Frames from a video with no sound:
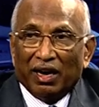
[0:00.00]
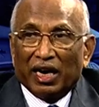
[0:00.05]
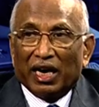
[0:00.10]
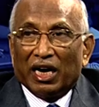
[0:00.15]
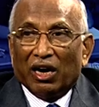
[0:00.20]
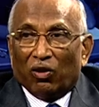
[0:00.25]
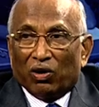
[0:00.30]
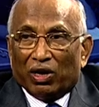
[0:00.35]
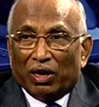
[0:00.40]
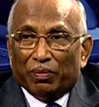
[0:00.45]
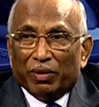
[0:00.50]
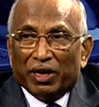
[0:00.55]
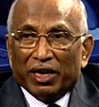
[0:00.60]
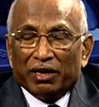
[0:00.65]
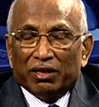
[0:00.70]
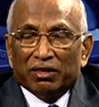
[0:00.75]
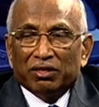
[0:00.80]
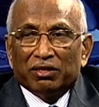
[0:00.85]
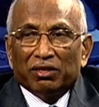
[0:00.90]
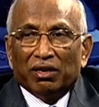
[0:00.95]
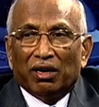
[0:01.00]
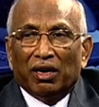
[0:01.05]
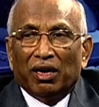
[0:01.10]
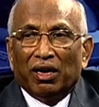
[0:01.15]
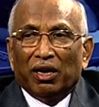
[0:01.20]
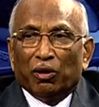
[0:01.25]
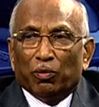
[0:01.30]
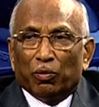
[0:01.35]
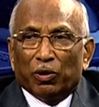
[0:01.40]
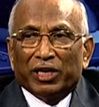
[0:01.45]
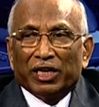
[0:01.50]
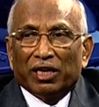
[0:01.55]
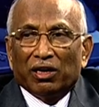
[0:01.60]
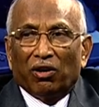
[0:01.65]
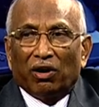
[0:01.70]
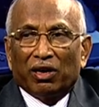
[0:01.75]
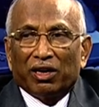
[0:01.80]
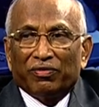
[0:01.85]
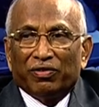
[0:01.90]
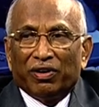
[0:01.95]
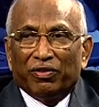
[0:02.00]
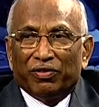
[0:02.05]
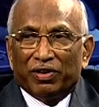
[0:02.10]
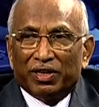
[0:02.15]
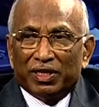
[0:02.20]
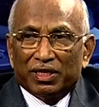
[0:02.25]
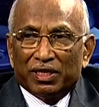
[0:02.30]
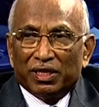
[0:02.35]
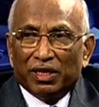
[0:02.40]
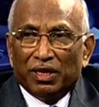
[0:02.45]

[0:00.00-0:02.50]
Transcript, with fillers: government is uh, putting lot of efforts.